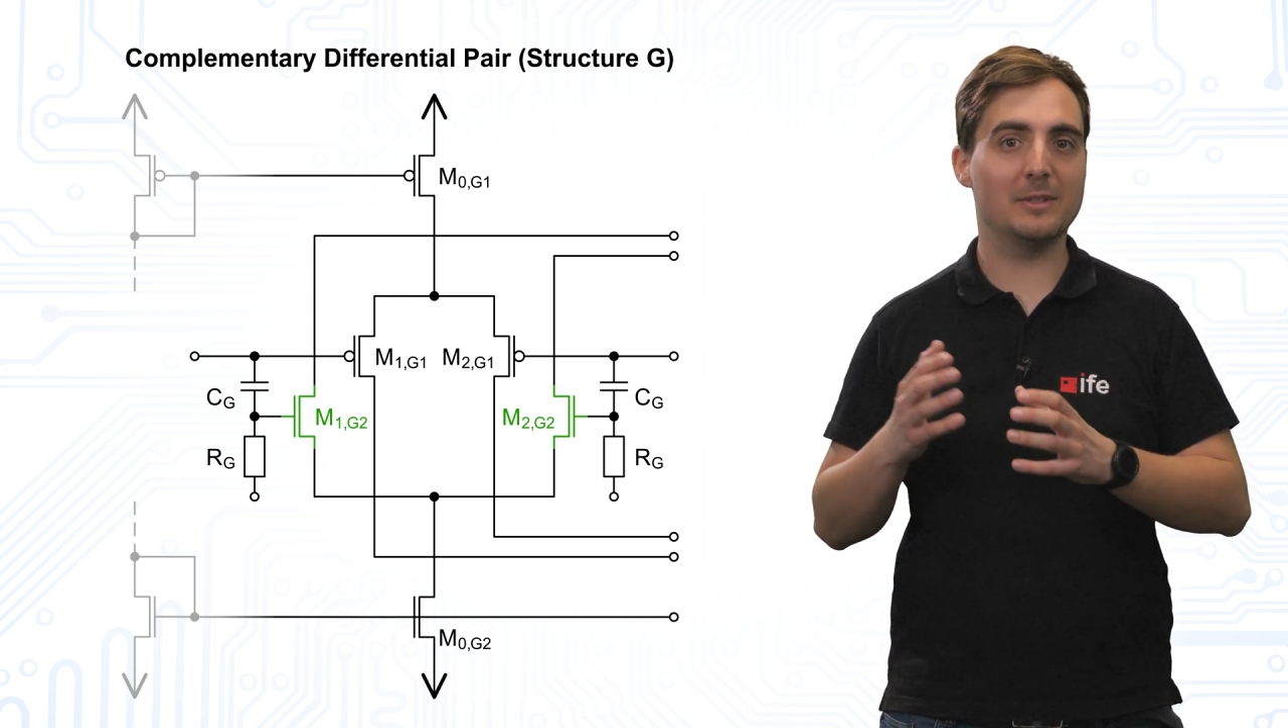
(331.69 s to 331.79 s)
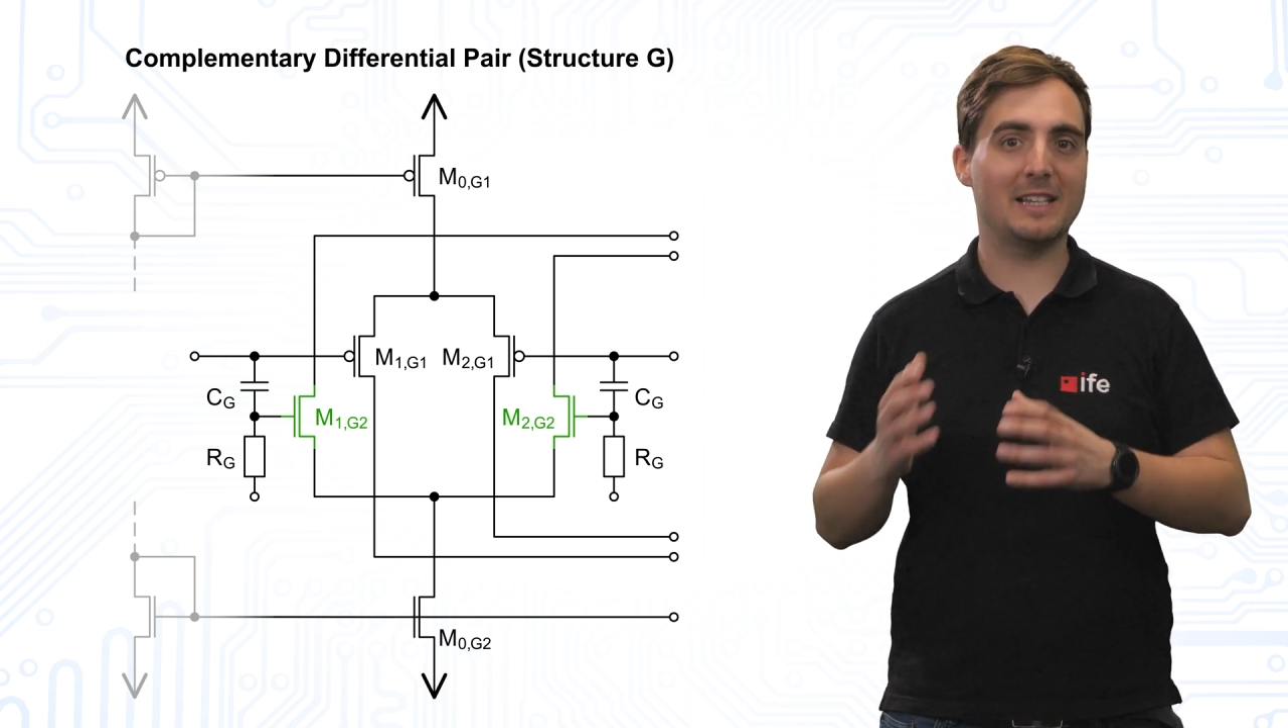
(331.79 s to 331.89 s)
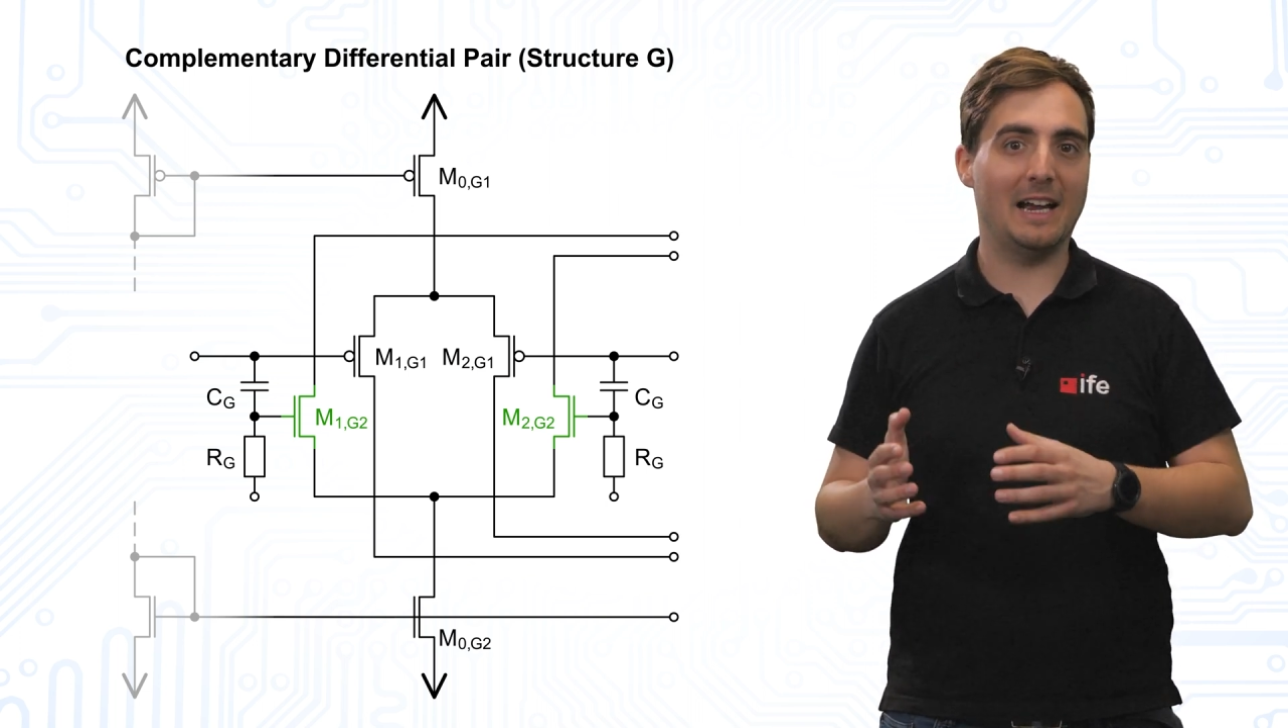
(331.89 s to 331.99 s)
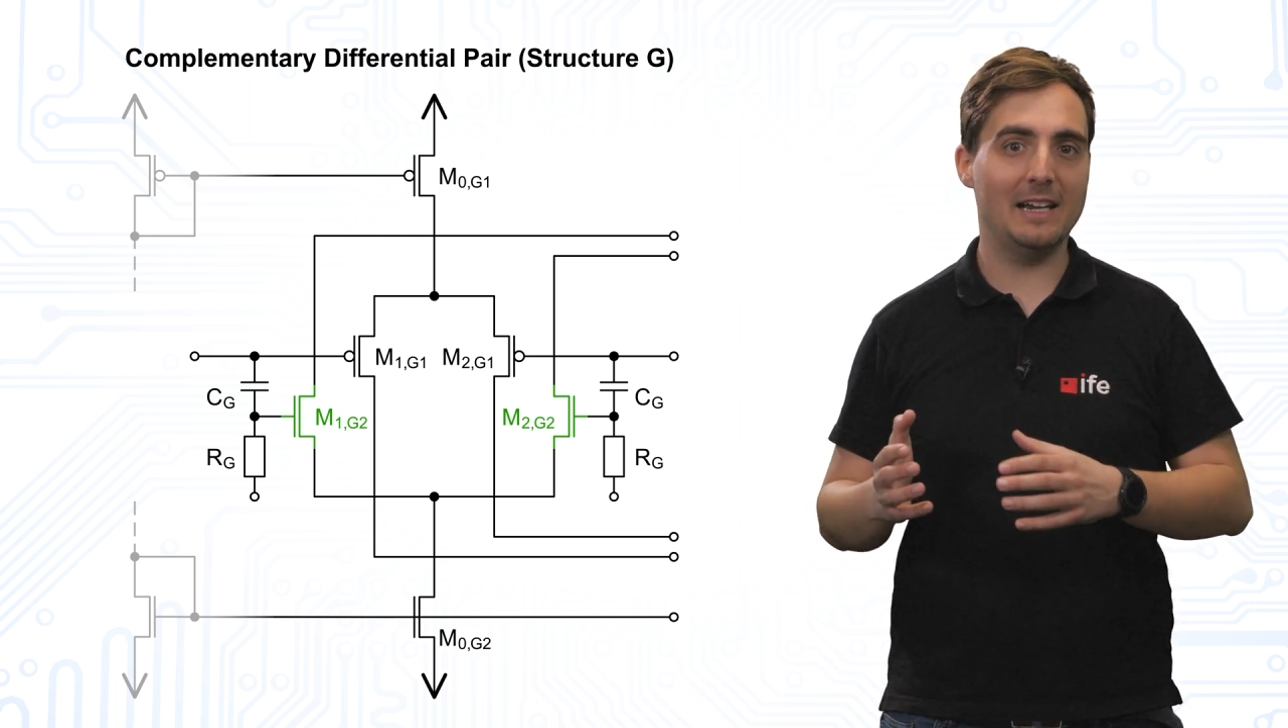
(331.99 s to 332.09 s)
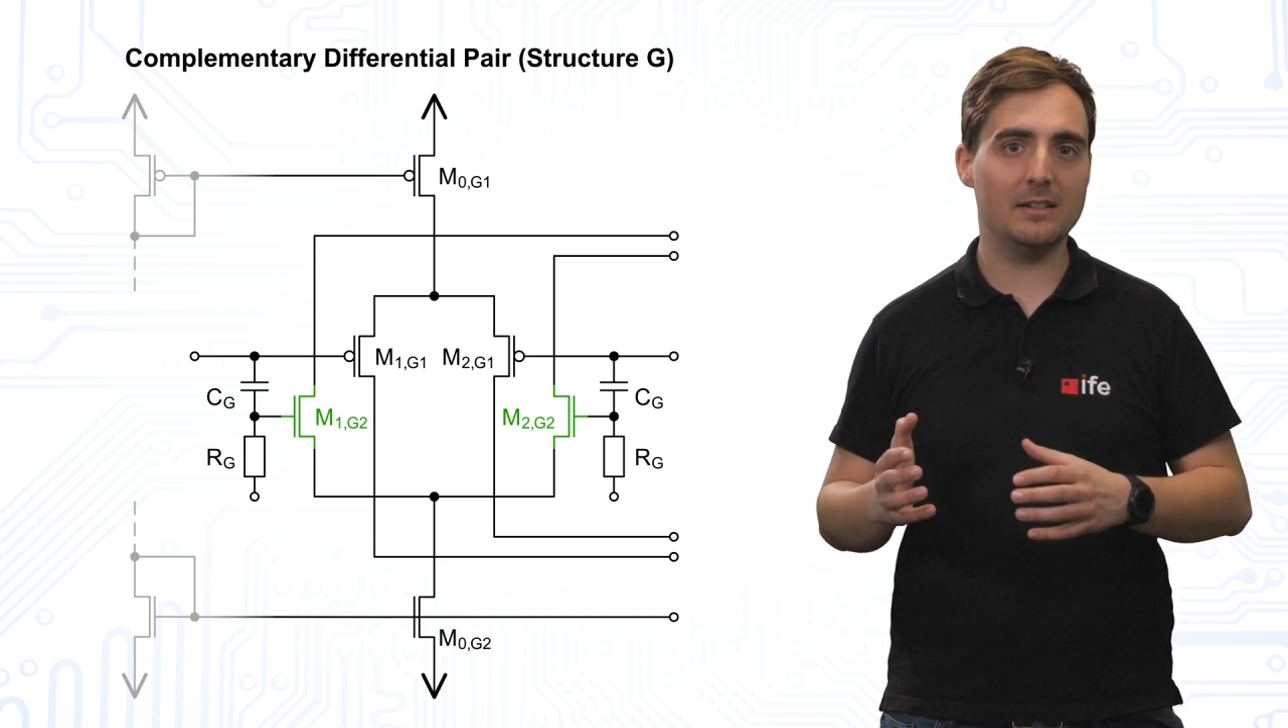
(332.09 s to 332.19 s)

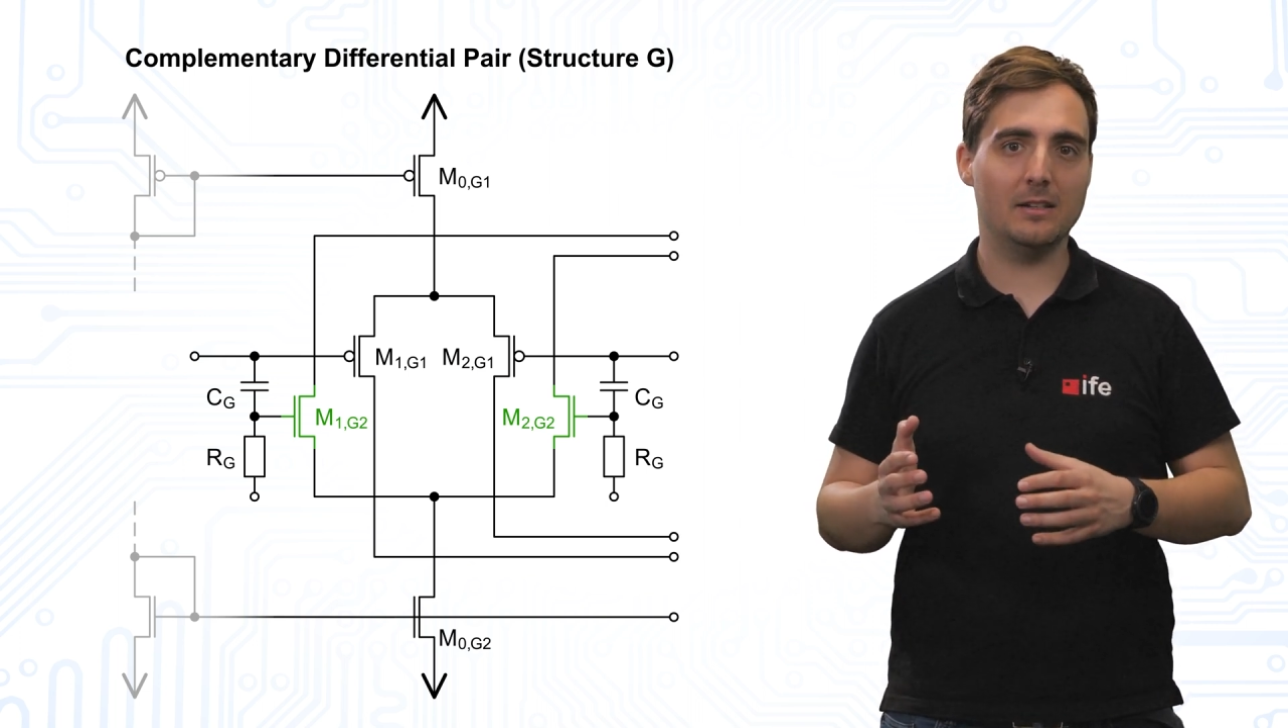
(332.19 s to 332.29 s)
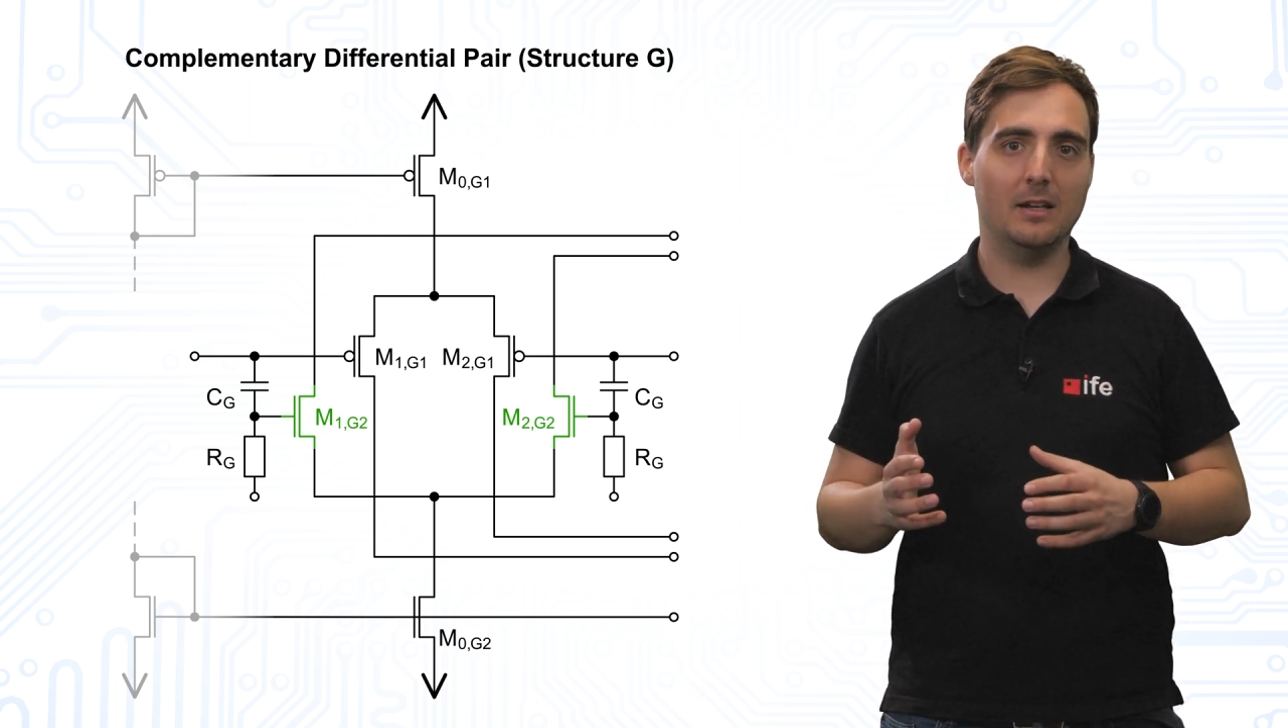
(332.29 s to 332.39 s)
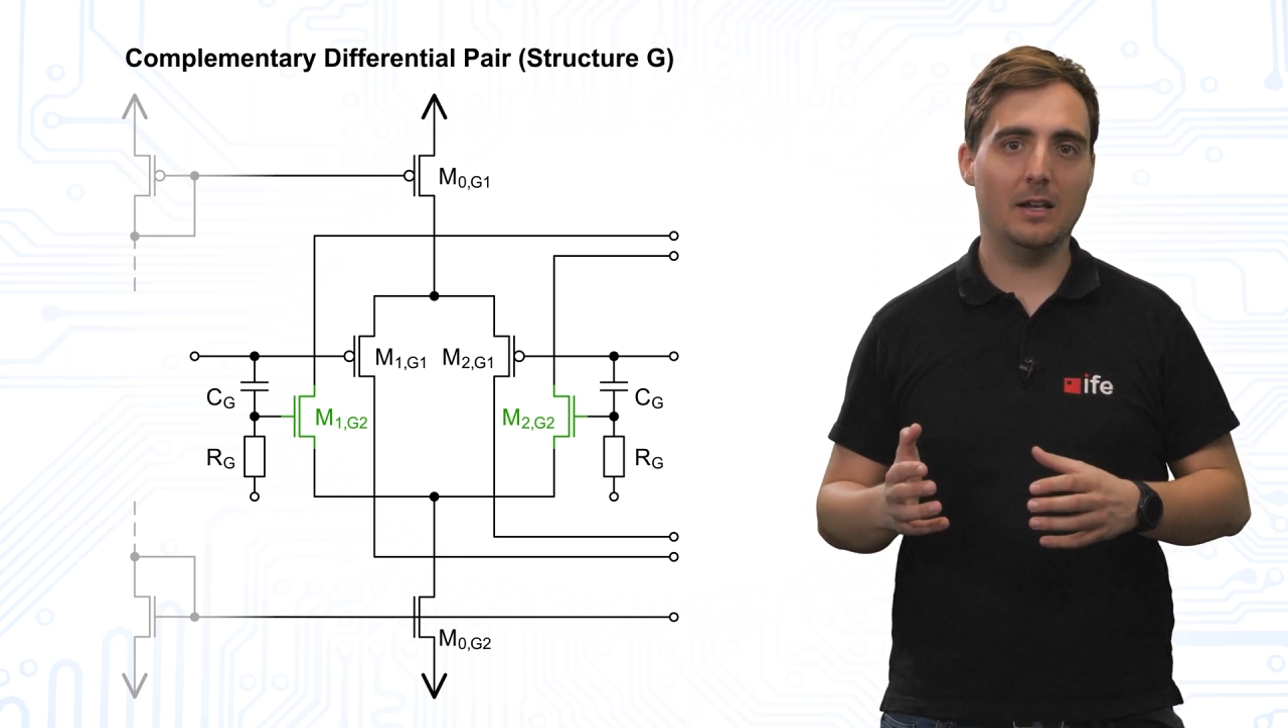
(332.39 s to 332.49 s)
size